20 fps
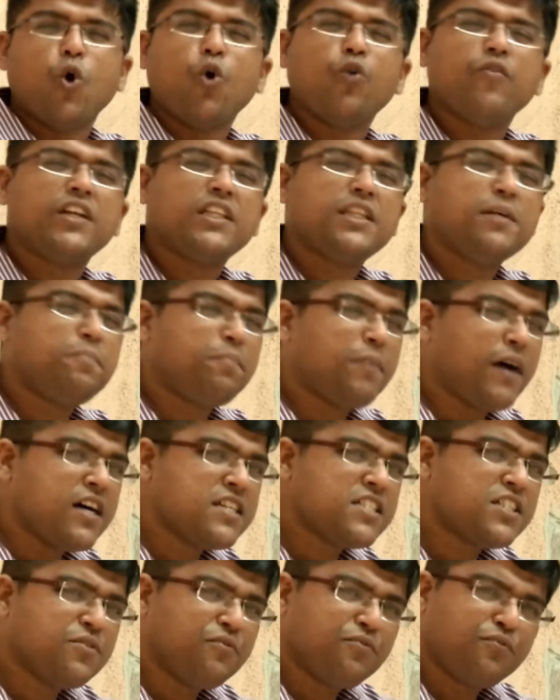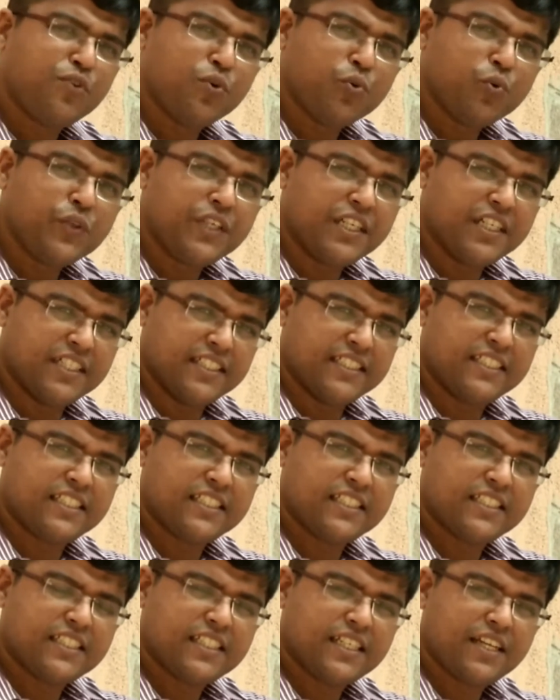Over the past few
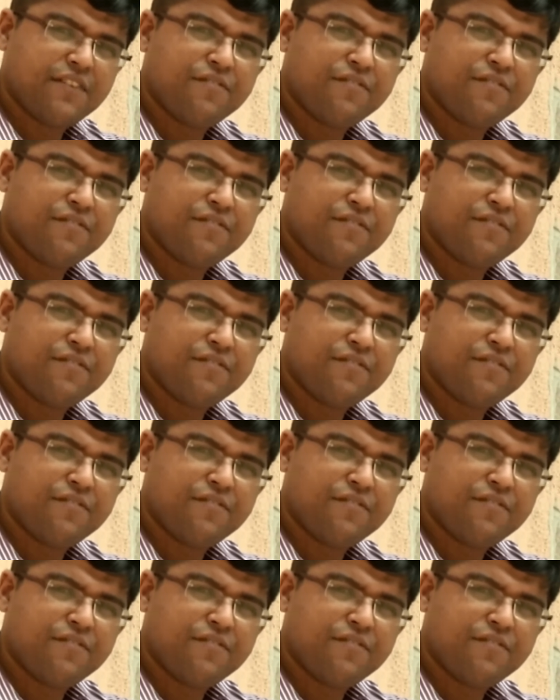years,